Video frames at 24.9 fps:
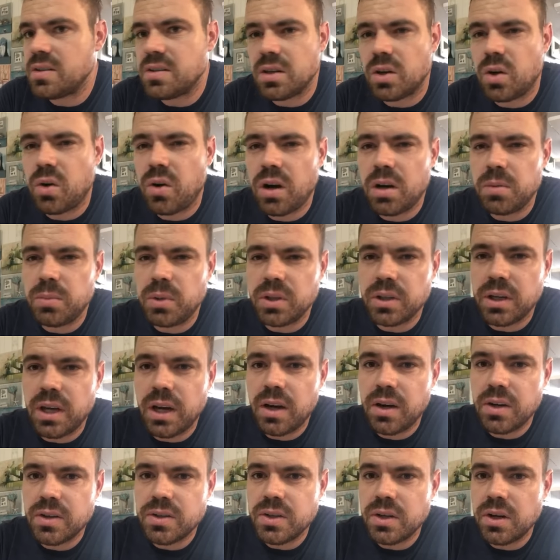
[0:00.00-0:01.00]
a credible
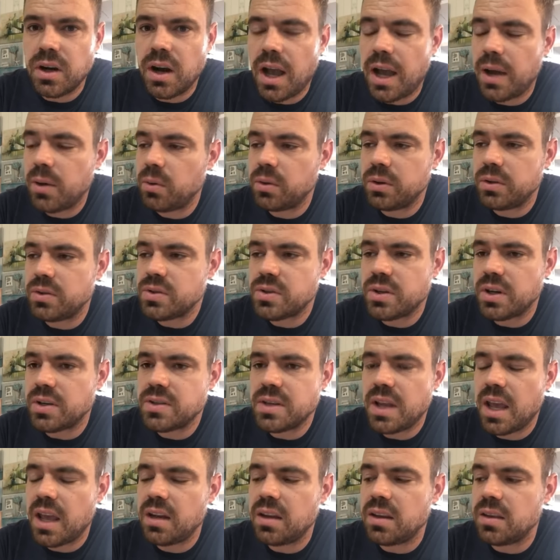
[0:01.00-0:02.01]
character, I wouldn't
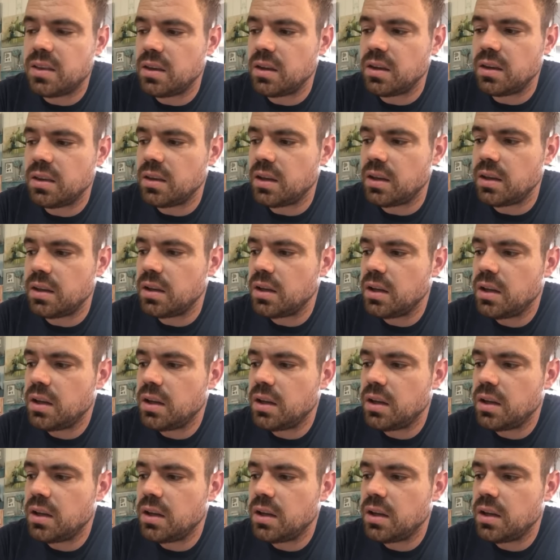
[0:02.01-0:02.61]
trust anything that